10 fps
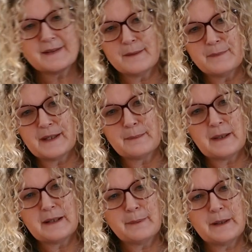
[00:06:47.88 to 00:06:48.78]
something
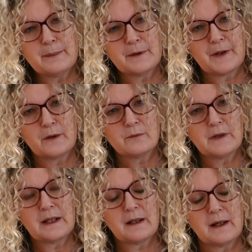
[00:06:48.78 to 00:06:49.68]
many people don't
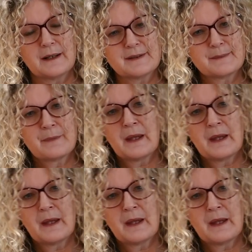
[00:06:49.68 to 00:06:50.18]
realise.